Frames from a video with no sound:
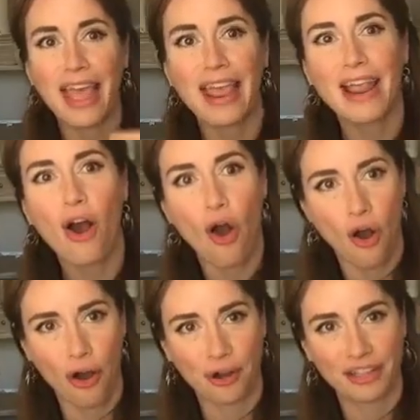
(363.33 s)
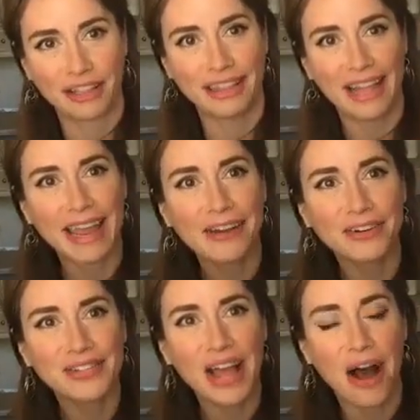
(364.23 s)
they are, the
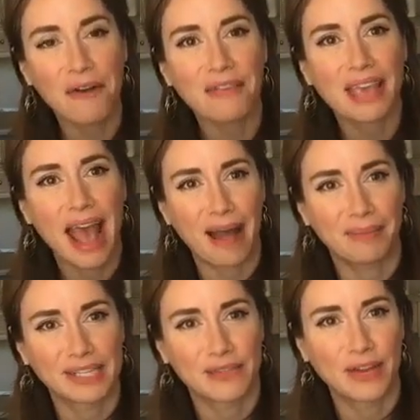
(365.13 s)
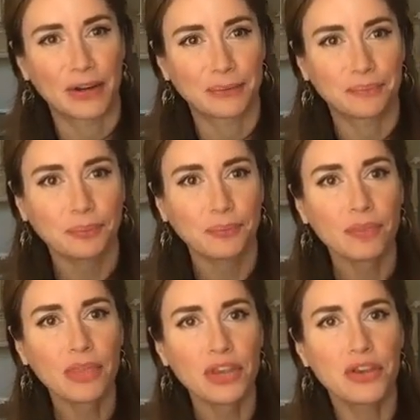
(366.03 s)
layers of the atmosphere.
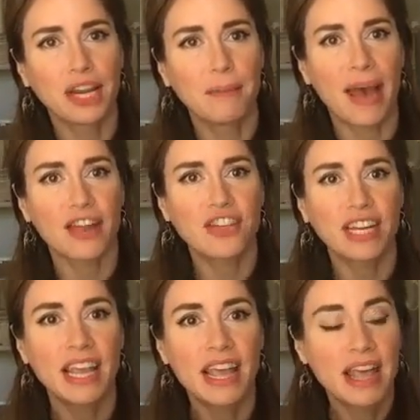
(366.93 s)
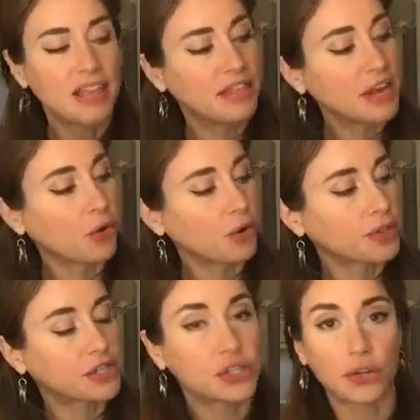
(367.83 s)
You can imagine the
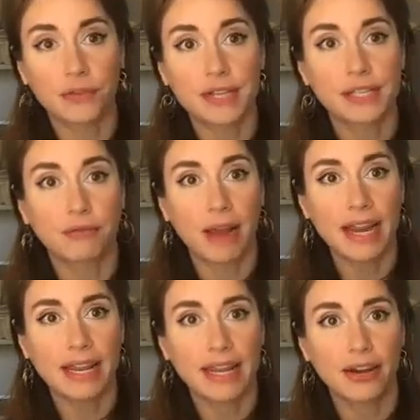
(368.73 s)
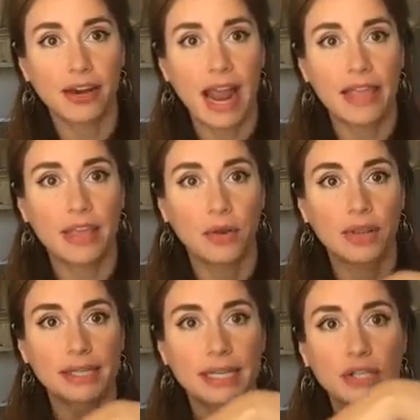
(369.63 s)
Earth's surface right here, and
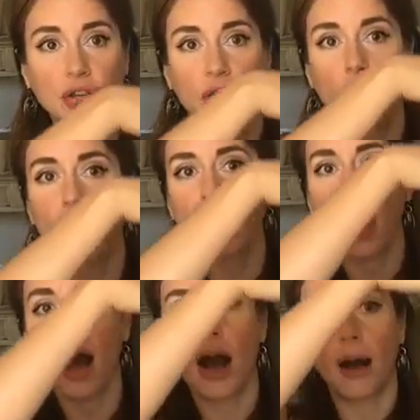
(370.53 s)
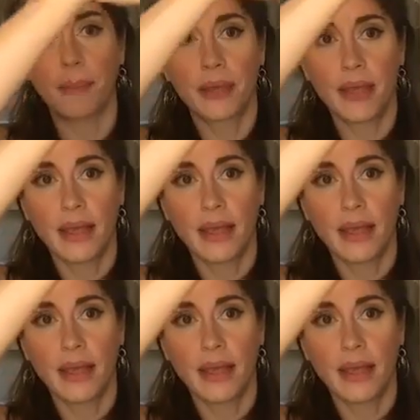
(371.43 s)
then this is going up